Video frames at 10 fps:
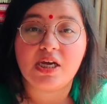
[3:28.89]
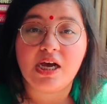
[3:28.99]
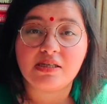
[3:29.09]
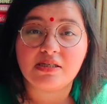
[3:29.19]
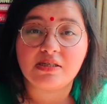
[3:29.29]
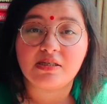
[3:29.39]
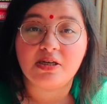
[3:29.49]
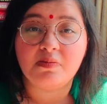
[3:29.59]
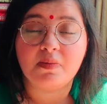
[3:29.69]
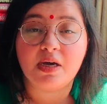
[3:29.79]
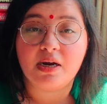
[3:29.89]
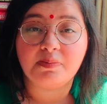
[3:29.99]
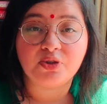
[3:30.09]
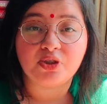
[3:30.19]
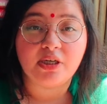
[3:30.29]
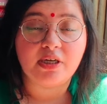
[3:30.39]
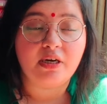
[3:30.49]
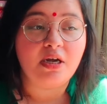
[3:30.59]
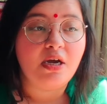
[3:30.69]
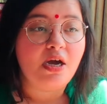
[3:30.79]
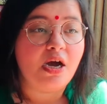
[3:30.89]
casteism, corruption,